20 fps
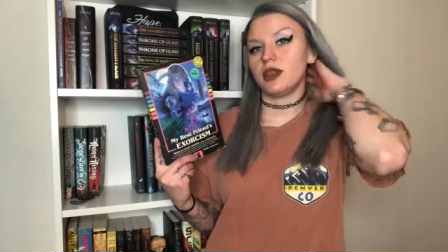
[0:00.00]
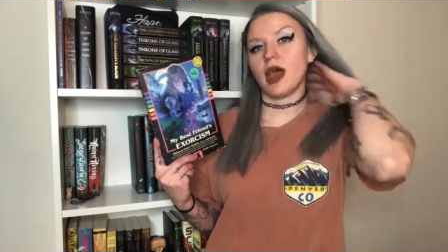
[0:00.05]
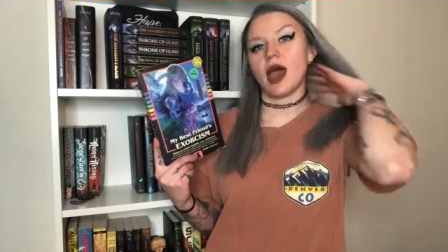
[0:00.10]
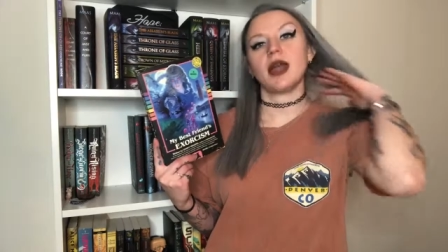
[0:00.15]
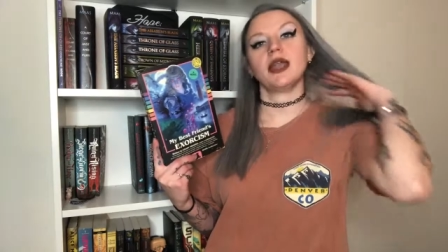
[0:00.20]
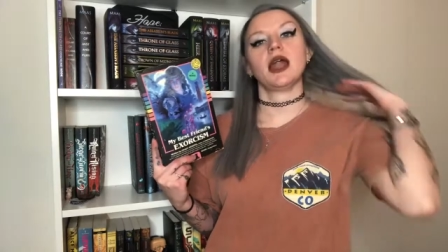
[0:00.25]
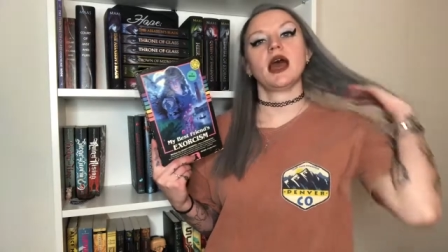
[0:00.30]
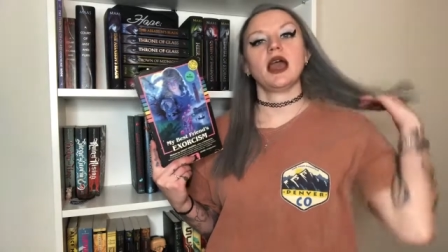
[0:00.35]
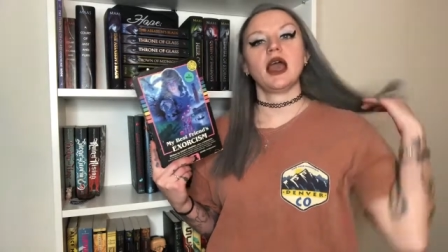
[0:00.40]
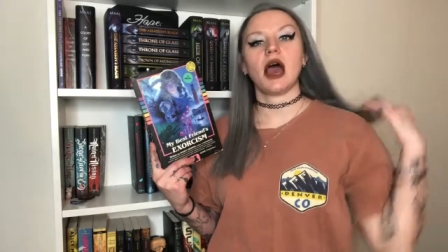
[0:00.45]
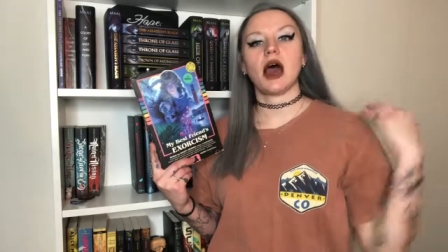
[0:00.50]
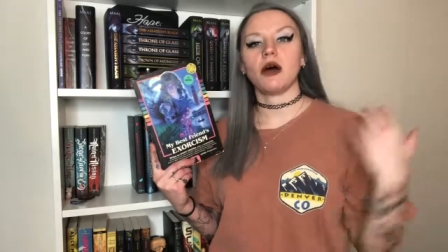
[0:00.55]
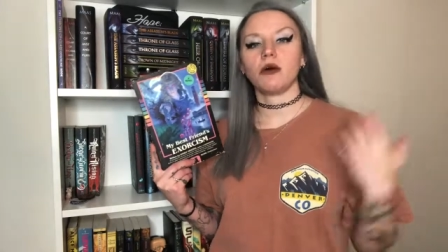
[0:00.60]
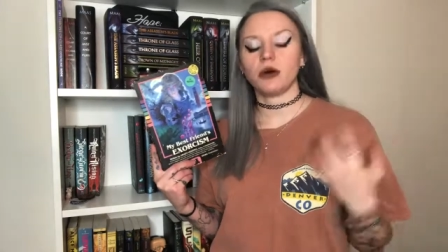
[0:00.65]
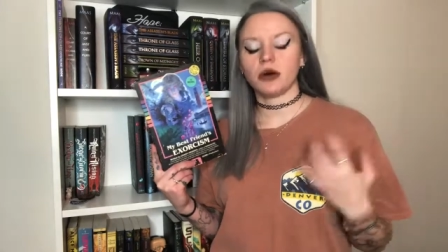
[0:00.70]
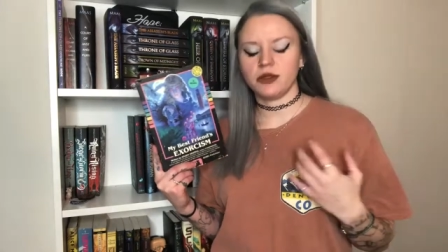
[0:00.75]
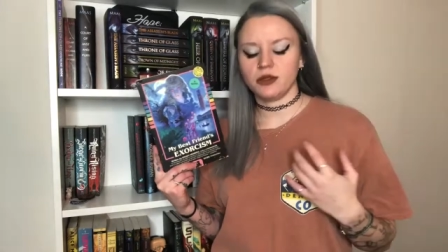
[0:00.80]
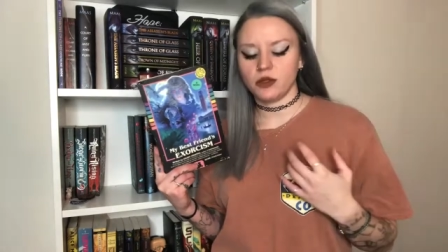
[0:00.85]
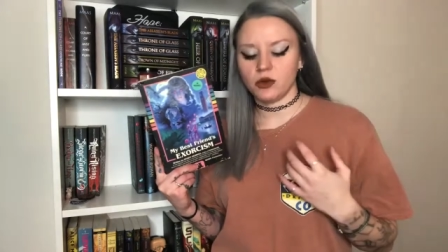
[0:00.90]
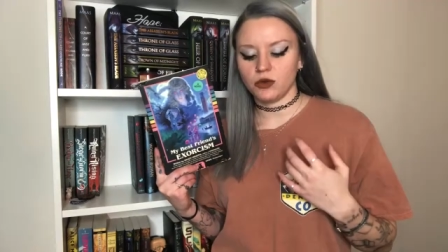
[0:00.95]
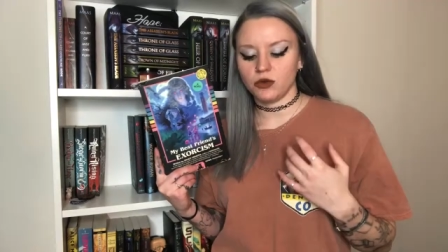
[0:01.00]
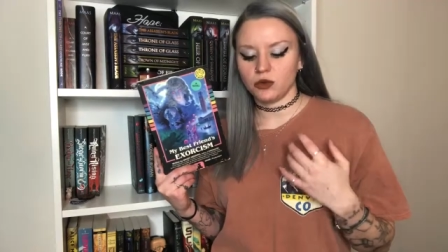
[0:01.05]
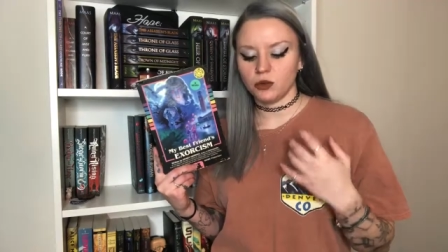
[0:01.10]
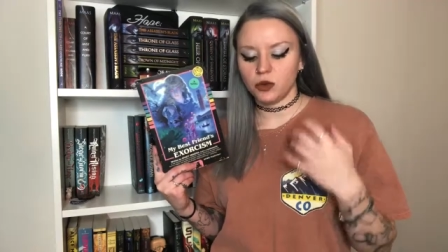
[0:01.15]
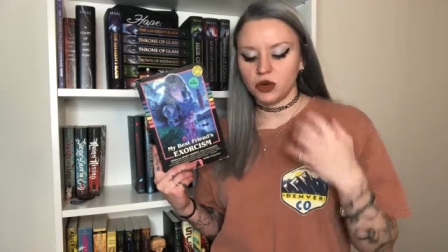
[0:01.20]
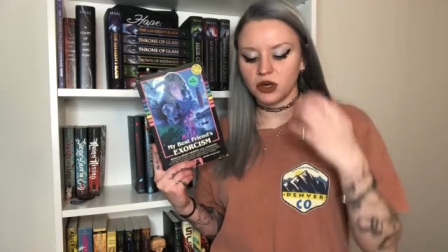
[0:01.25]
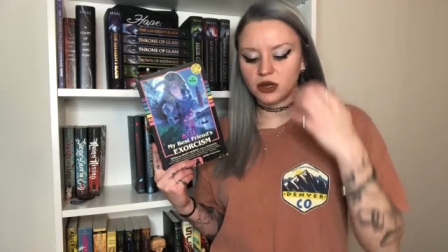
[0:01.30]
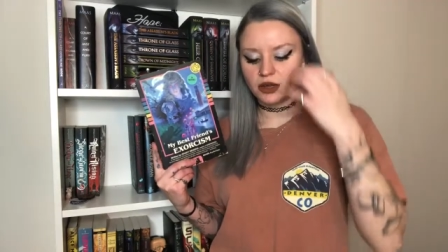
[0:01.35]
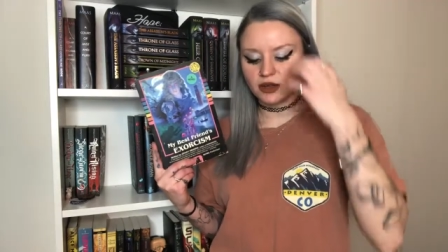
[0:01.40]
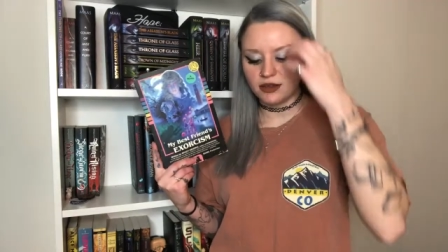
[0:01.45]
that night out in those
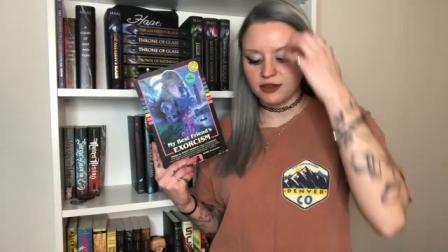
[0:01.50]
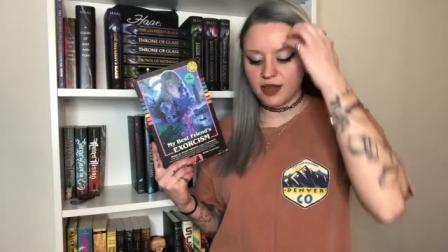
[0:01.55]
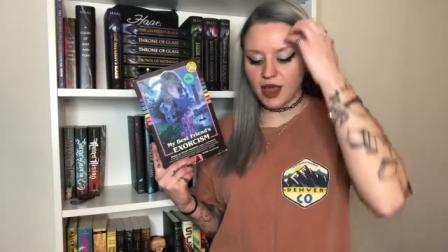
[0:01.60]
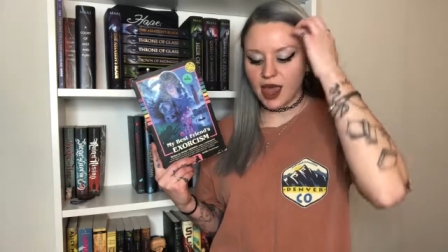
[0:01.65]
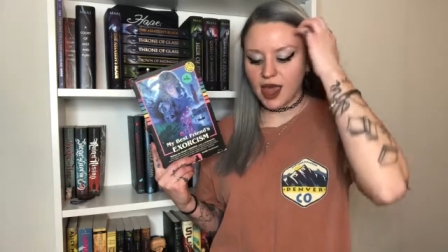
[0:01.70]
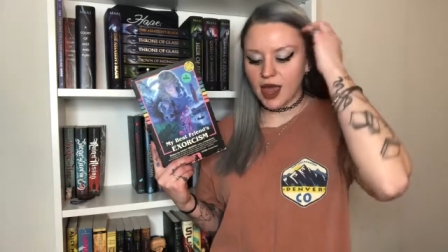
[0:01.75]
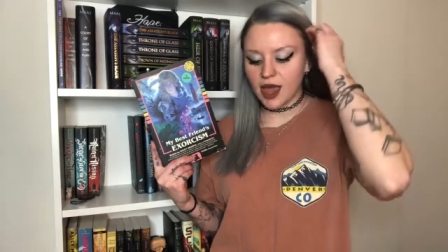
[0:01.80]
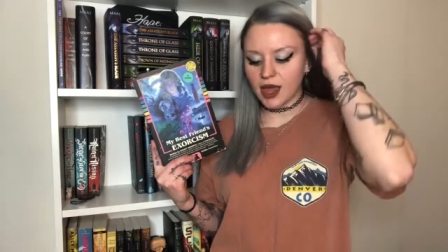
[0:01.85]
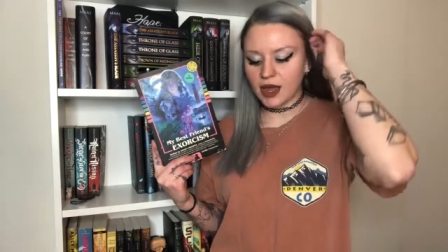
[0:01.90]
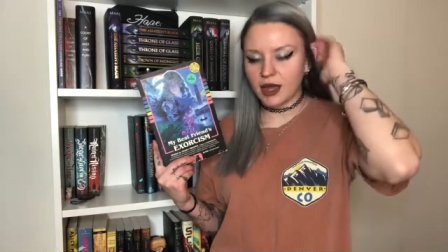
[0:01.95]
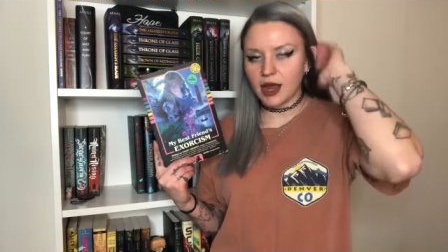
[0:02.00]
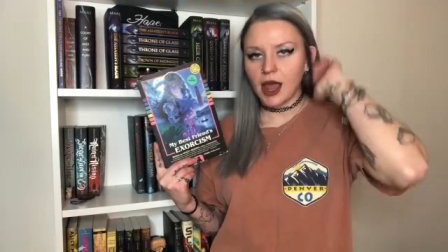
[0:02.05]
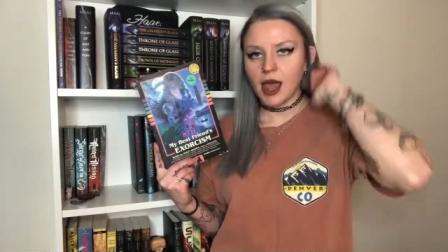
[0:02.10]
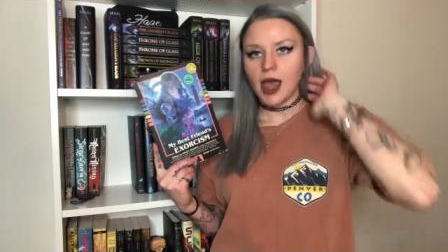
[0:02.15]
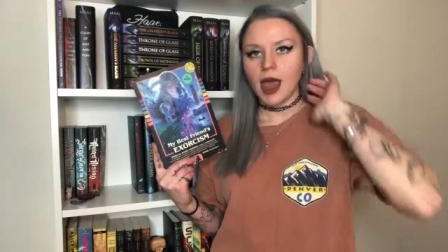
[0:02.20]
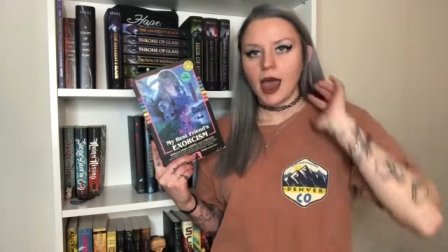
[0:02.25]
woods and